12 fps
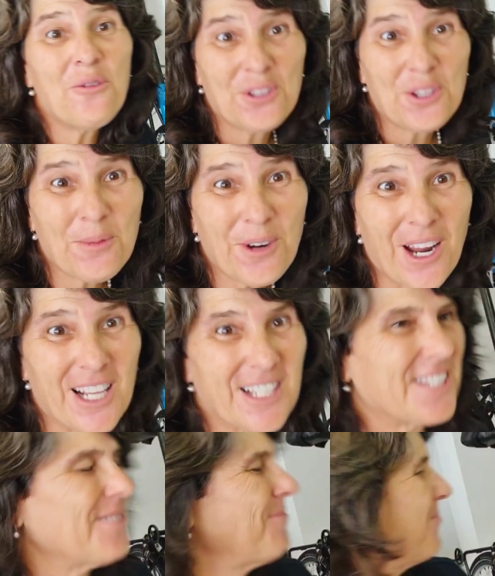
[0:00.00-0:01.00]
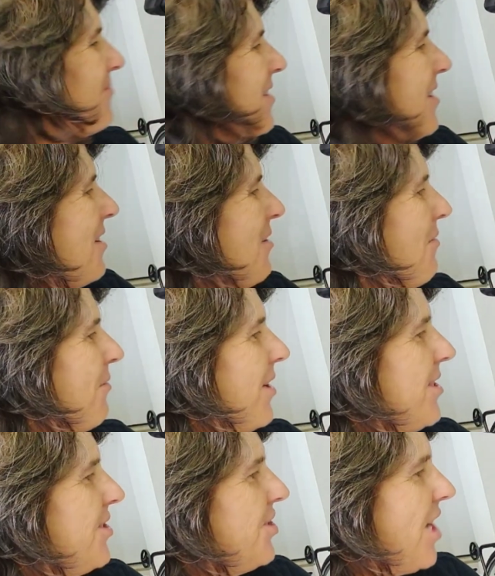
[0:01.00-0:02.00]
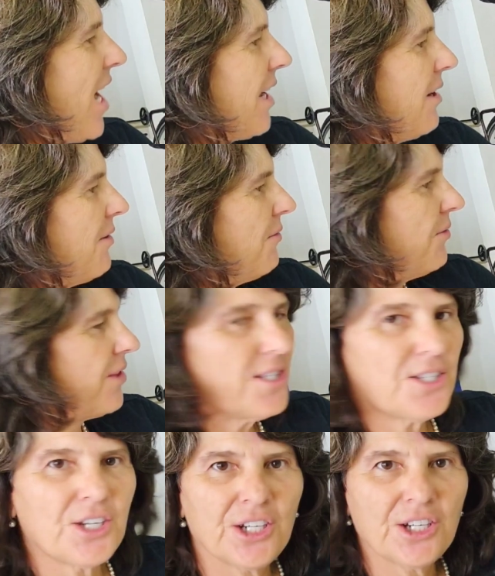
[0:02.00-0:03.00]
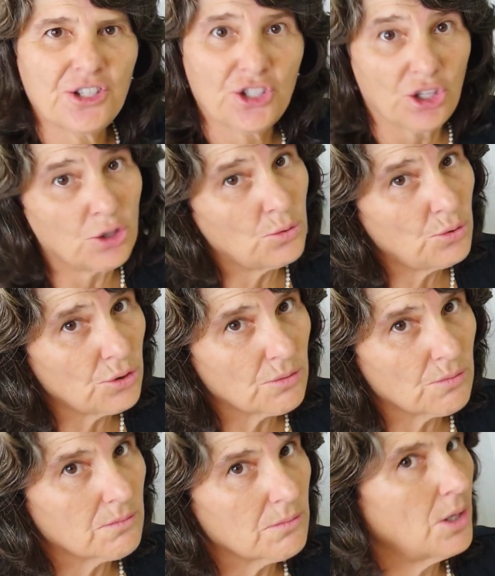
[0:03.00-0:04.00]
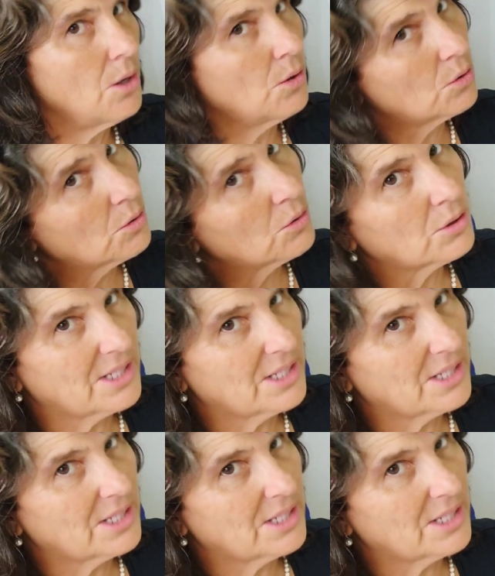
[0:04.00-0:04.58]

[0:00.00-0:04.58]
for the brakes. First check if this here is loose or